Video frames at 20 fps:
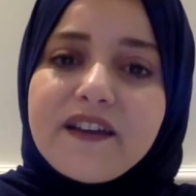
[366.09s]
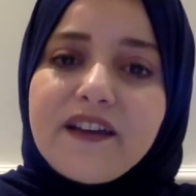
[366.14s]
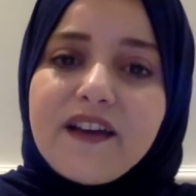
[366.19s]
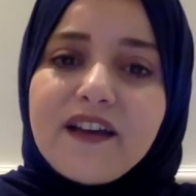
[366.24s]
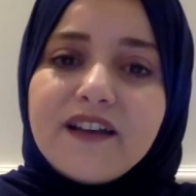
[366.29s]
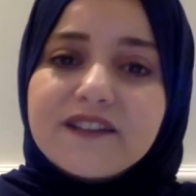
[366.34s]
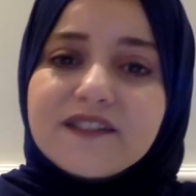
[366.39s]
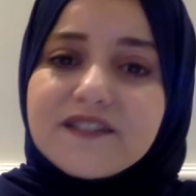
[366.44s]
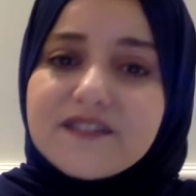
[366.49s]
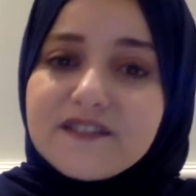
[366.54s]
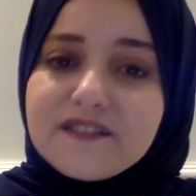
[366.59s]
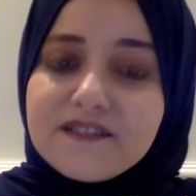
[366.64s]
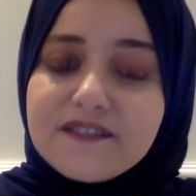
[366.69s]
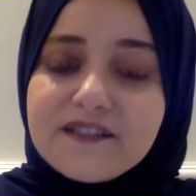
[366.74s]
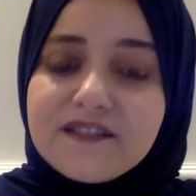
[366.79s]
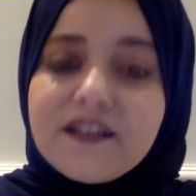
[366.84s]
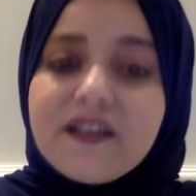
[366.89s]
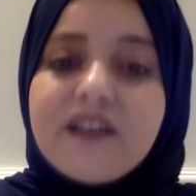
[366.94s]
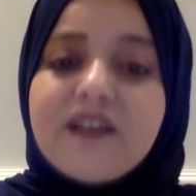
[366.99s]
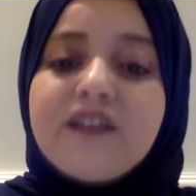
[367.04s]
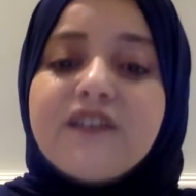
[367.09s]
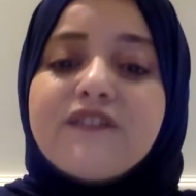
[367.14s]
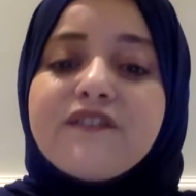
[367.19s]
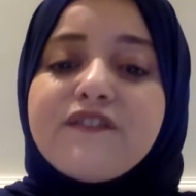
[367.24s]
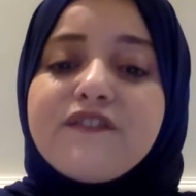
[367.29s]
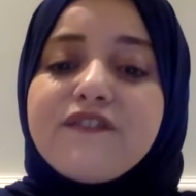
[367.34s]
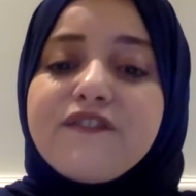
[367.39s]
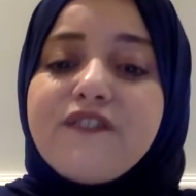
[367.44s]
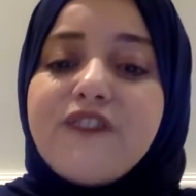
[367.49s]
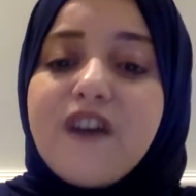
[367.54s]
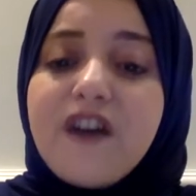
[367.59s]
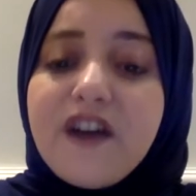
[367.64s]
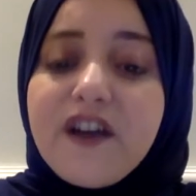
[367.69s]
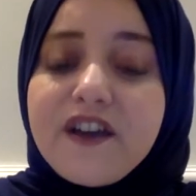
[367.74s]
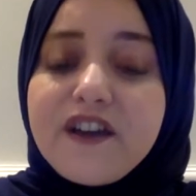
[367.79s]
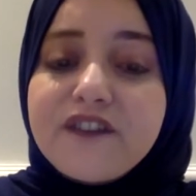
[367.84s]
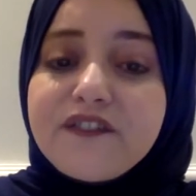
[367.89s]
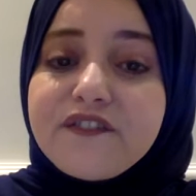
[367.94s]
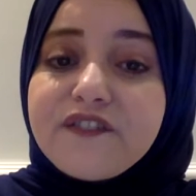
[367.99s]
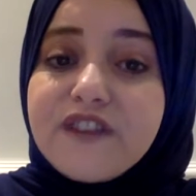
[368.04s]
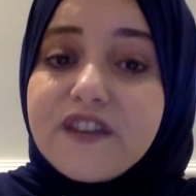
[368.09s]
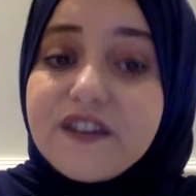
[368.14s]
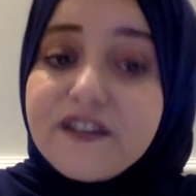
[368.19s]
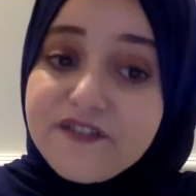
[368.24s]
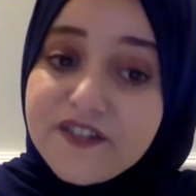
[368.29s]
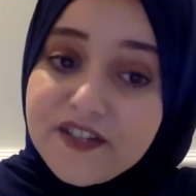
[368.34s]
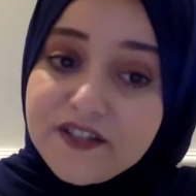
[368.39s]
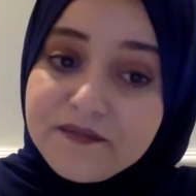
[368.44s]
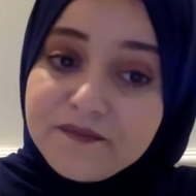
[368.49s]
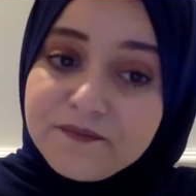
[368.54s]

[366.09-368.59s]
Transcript: until 5-11.